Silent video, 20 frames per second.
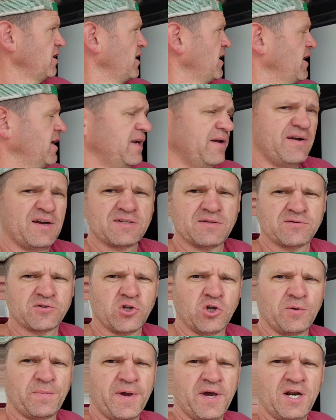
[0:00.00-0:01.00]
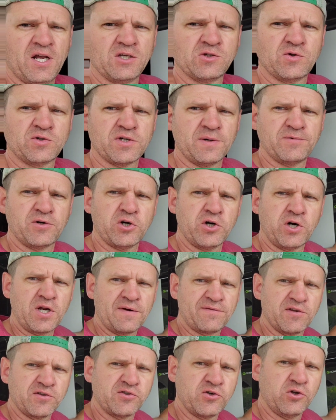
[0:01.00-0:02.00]
and I got some solar panels, which I'm turning
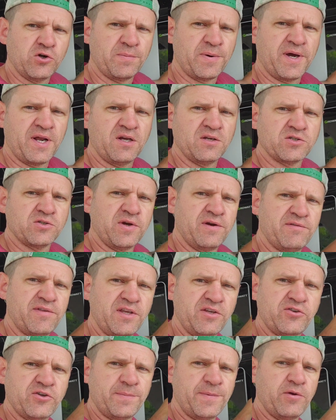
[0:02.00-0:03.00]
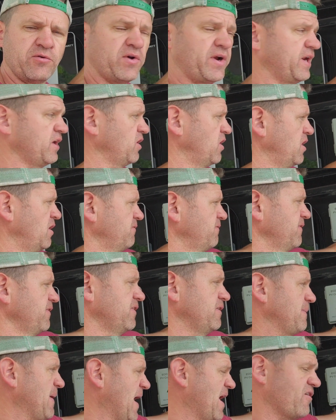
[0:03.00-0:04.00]
off the solar panels, so everything's going to be running off
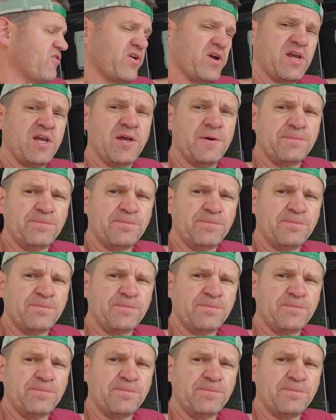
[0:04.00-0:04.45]
the battery.